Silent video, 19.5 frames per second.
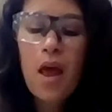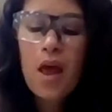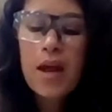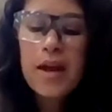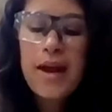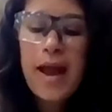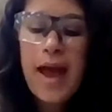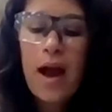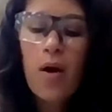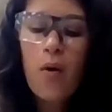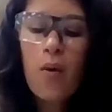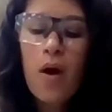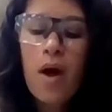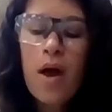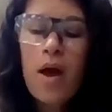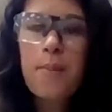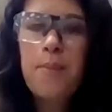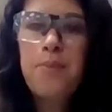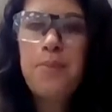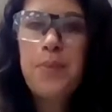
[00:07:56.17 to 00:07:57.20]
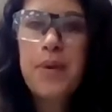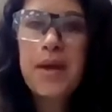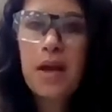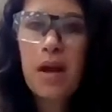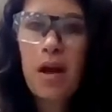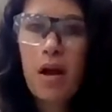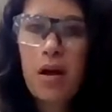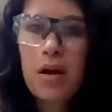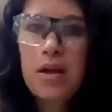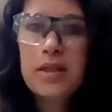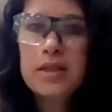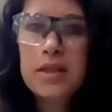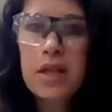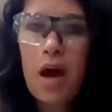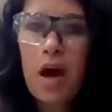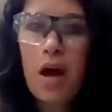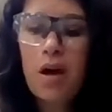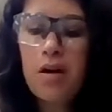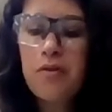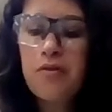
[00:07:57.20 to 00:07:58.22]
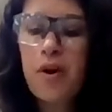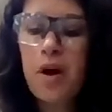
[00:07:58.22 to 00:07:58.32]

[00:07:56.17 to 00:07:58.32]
Now, because of